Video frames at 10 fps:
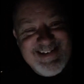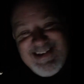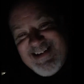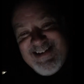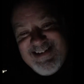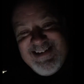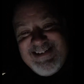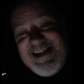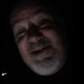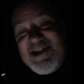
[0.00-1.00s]
yeah, oh, yeah, yeah.
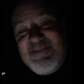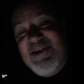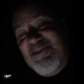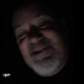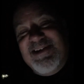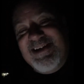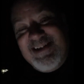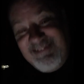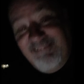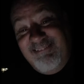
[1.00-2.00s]
Darren Spielberg.
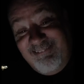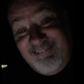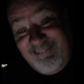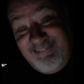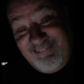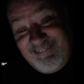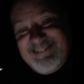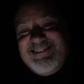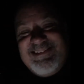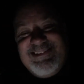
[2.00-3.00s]

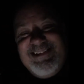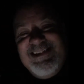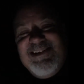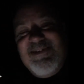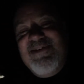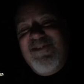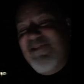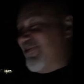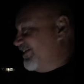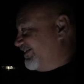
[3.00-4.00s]
Eh? we've
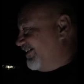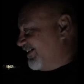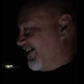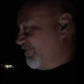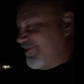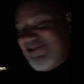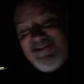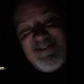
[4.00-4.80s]
we've punched out a couple of